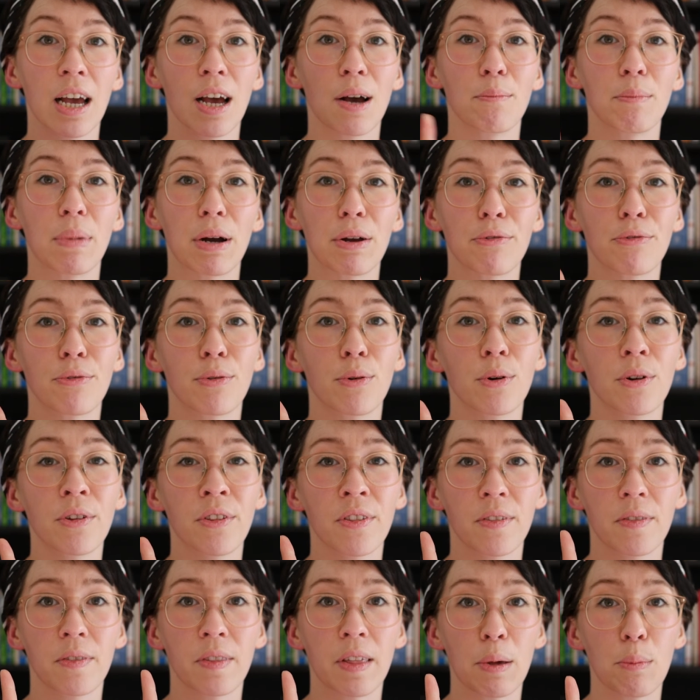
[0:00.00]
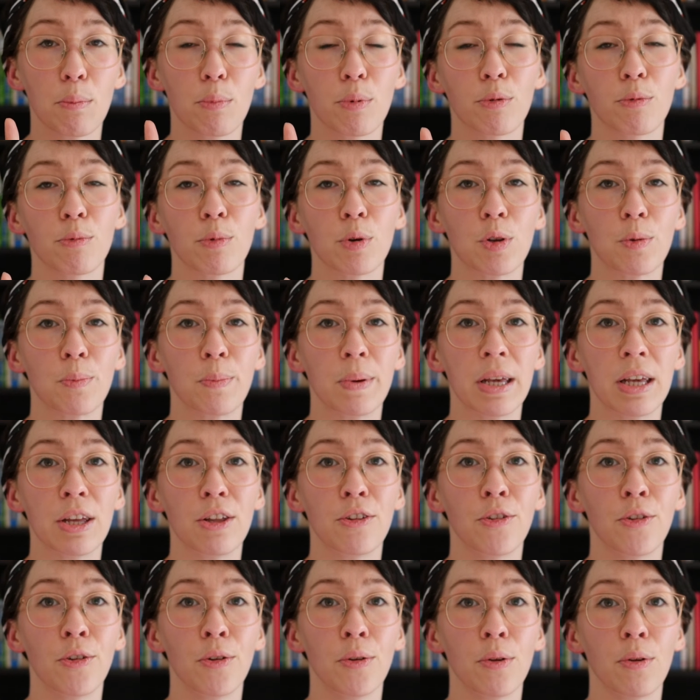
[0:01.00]
My fourth tip would be
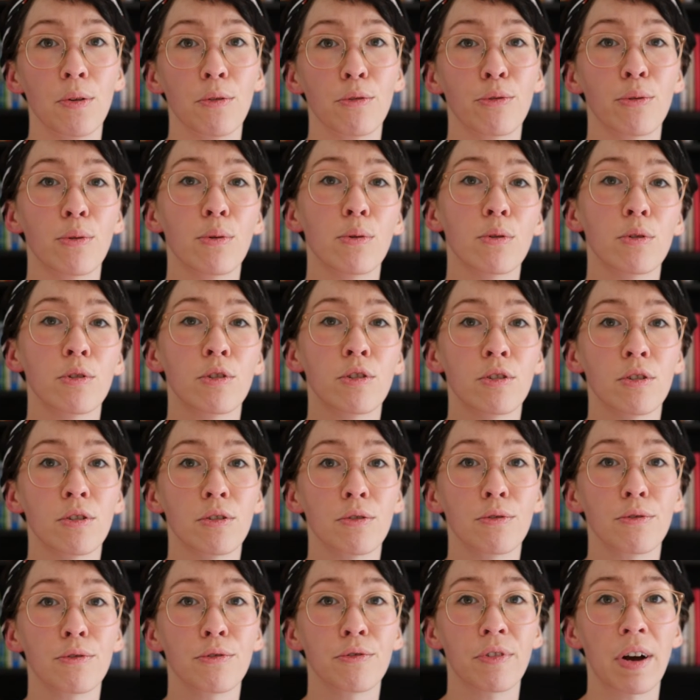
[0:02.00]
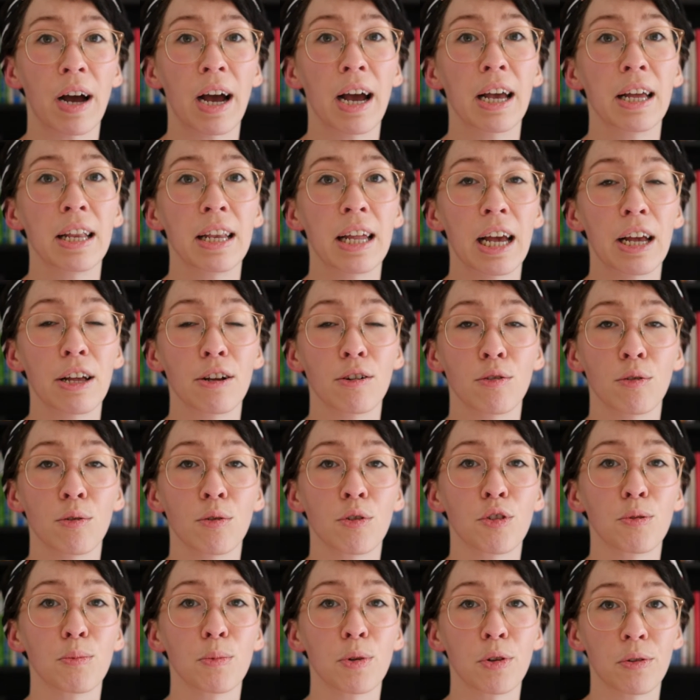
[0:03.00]
to focus on fine and
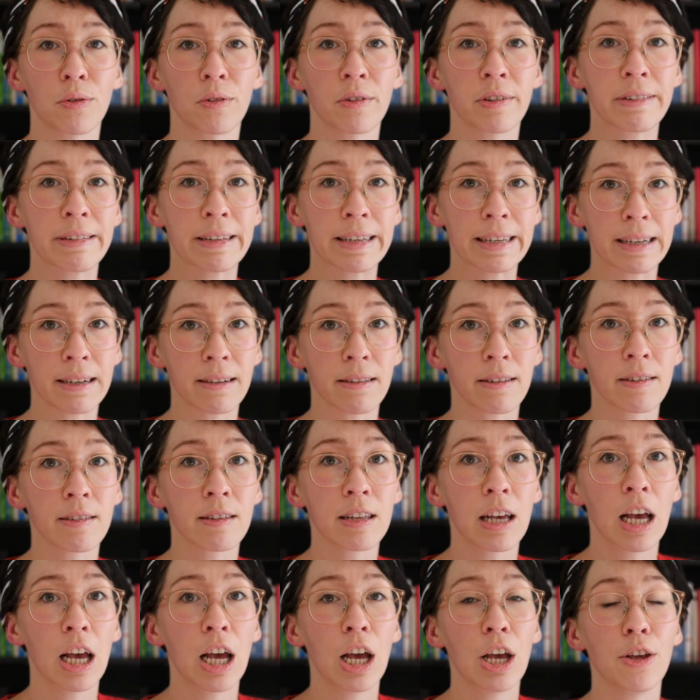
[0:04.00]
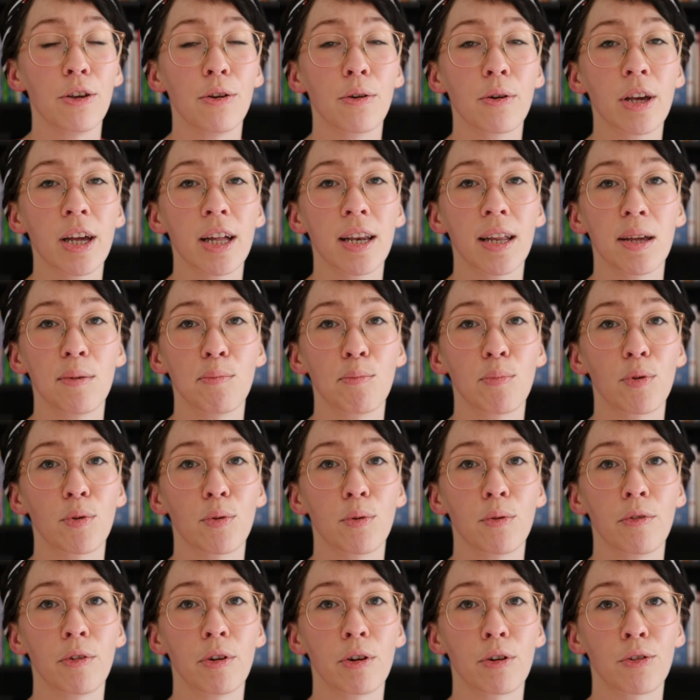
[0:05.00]
gross motor skills. You can
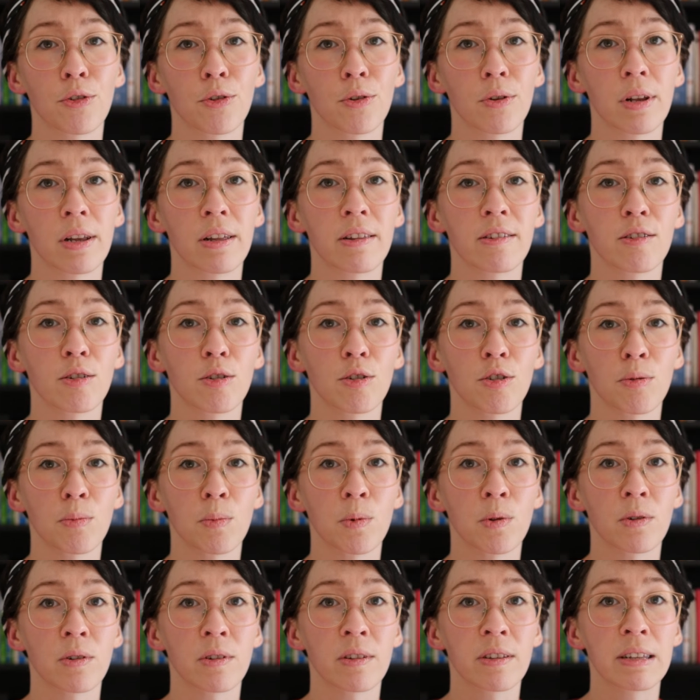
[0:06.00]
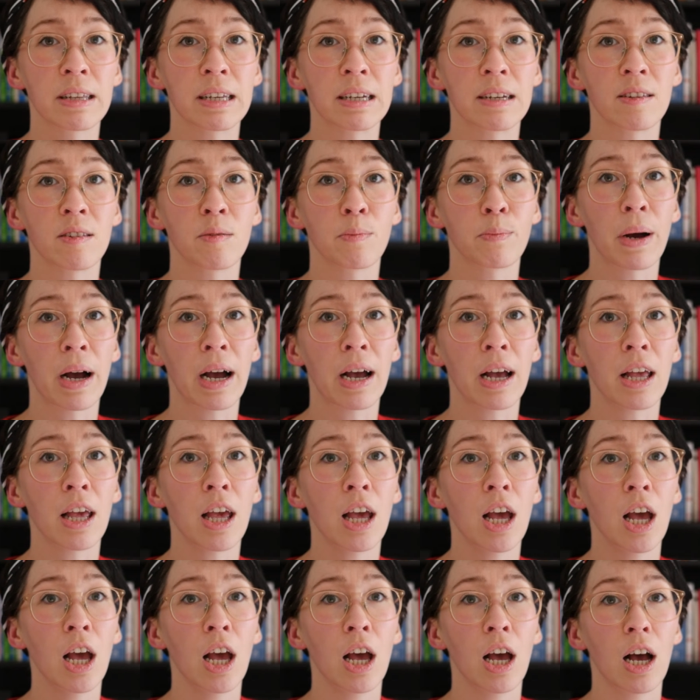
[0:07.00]
improve your toddler's gross motor skills by
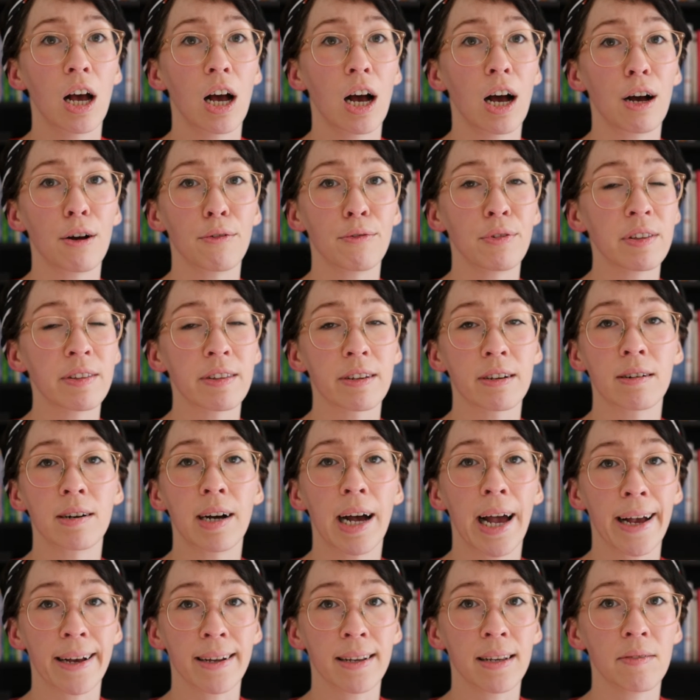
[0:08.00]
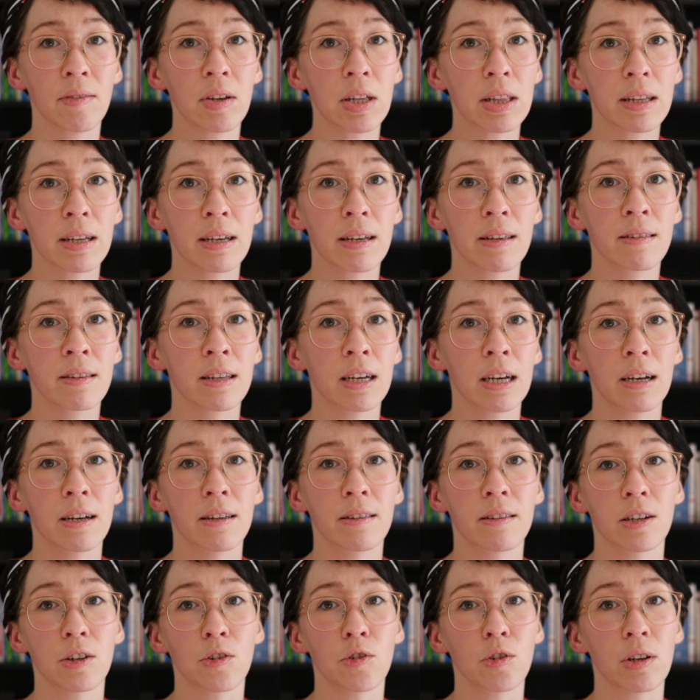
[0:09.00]
physical activities
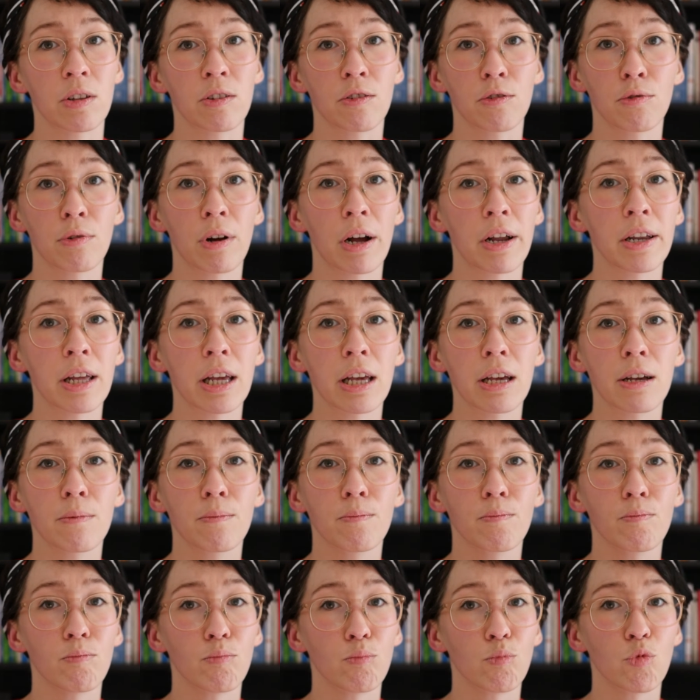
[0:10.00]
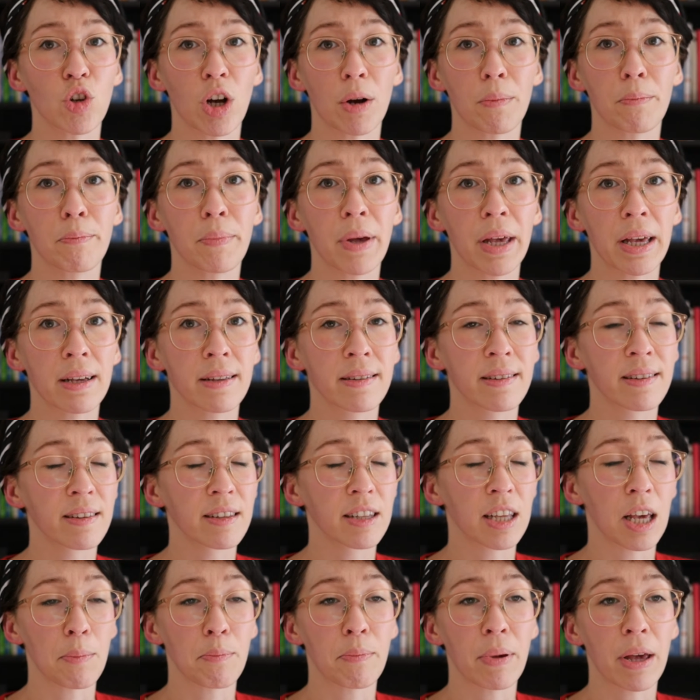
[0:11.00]
such as running, jumping,
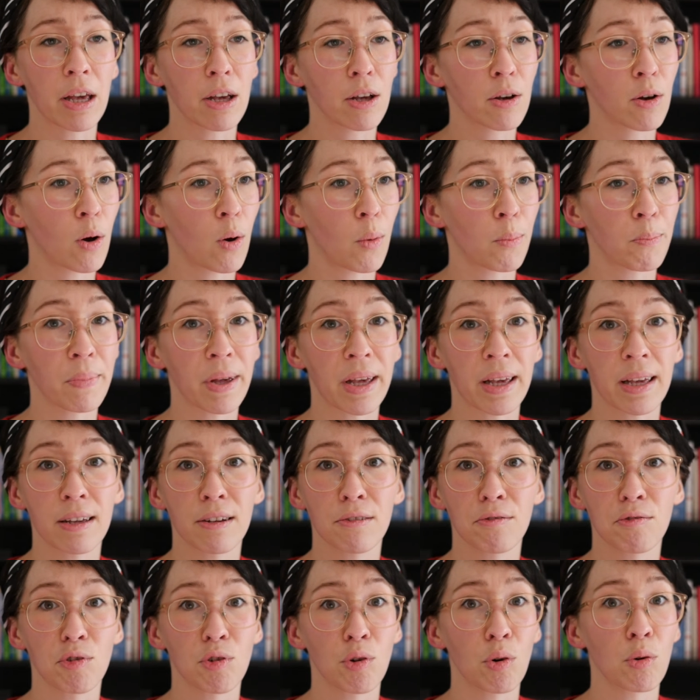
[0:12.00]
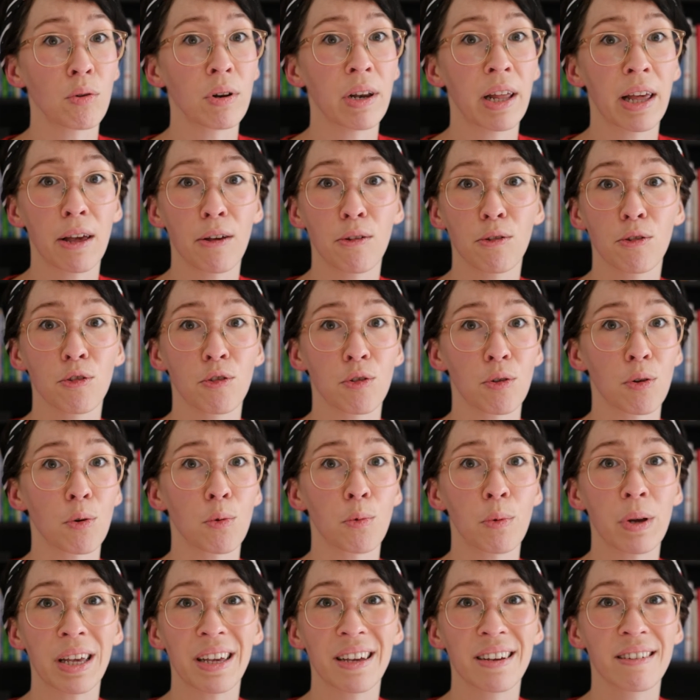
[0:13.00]
skipping, hopping, rolling,
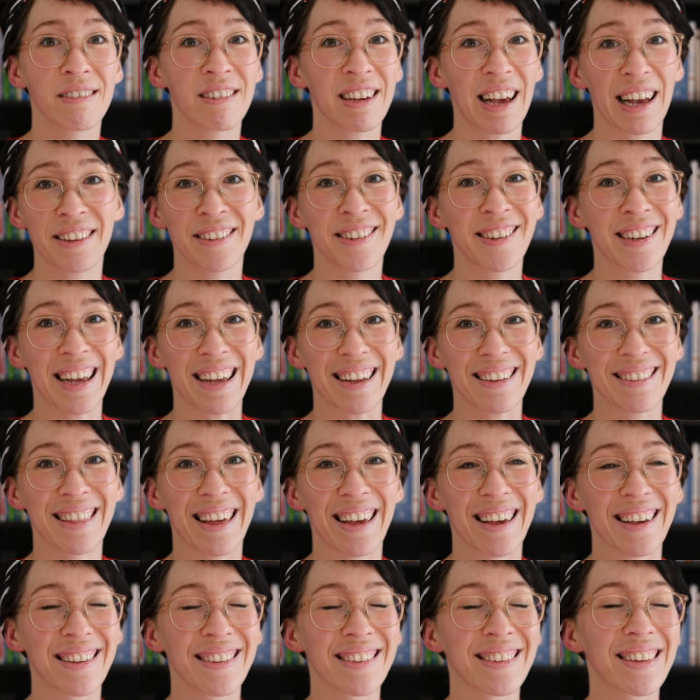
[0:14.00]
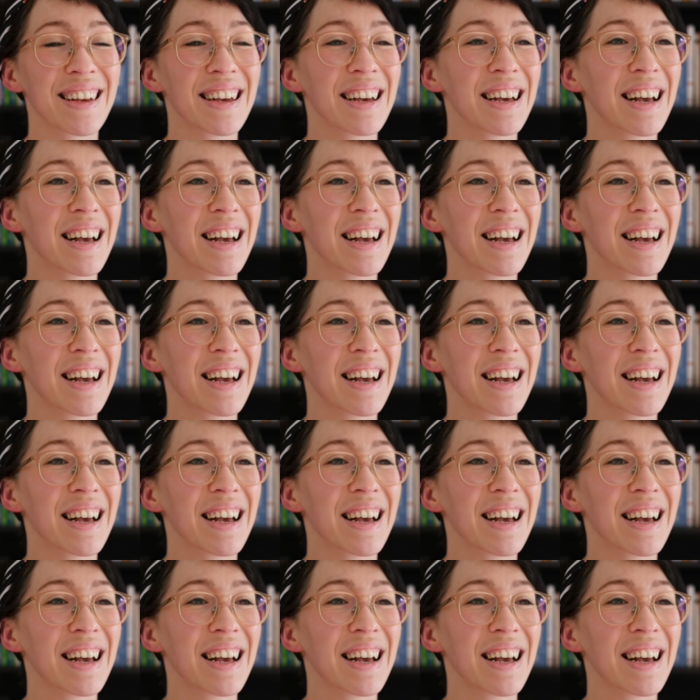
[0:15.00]
throwing, catching things.